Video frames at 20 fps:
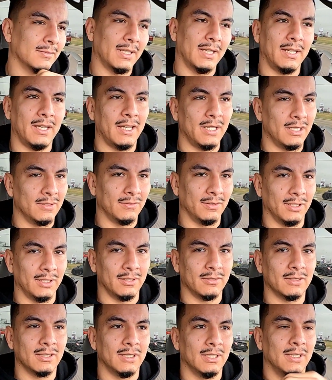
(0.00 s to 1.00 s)
They had
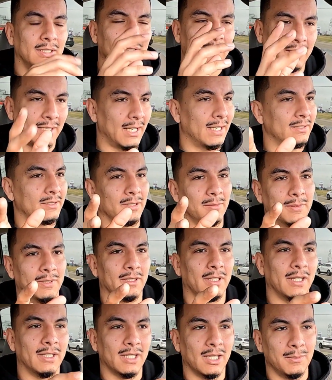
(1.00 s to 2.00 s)
everything. The guys let
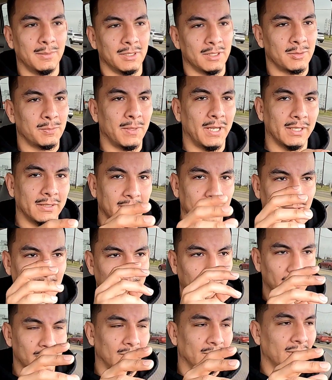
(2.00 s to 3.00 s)
me inspect
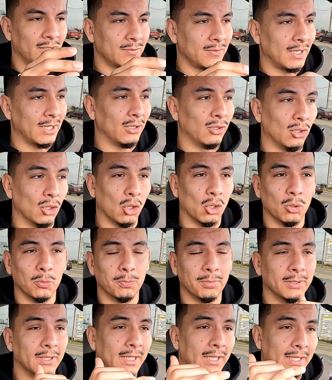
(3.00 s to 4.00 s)
it, make sure everything's fine. No
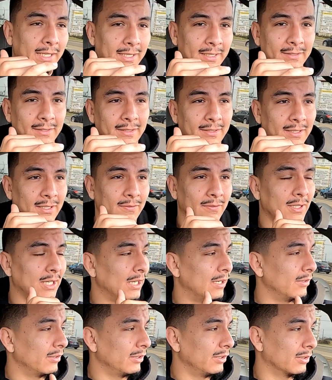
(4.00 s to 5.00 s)
play in the diff
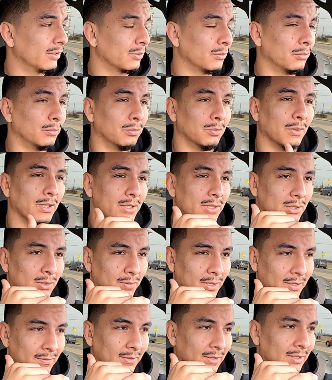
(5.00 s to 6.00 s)
carrier
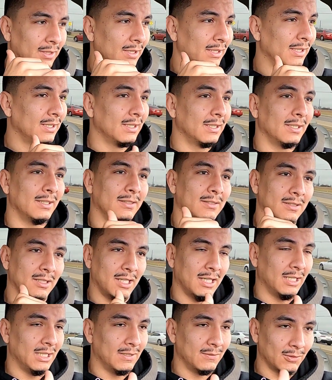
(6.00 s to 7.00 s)
whatsoever.
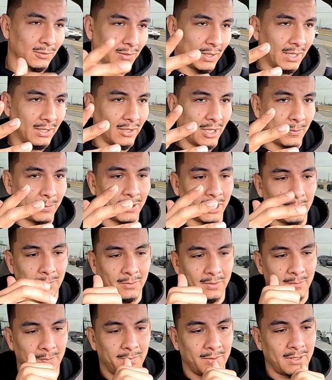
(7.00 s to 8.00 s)
And even right now, I
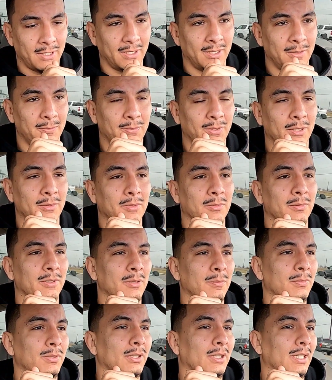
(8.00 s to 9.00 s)
probably
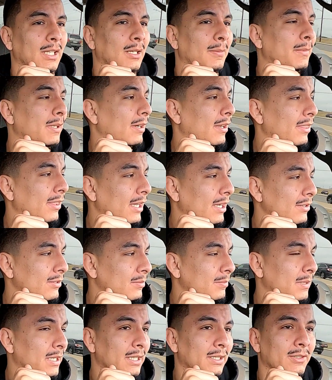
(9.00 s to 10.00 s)
put like about
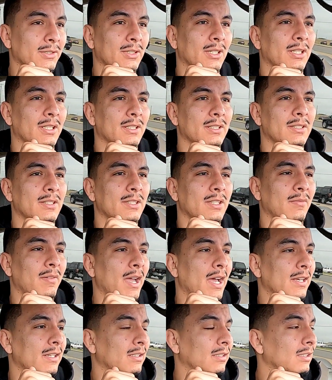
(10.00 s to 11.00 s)
1,000 miles on it since I've
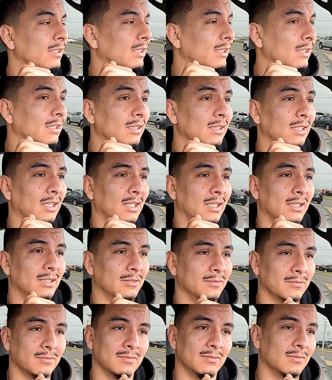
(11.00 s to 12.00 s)
had it,
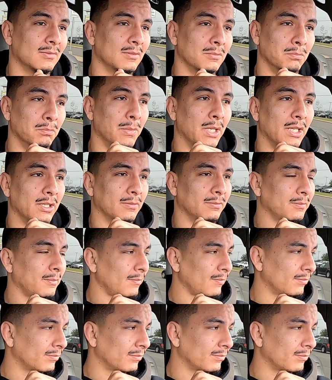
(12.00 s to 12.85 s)
and mint.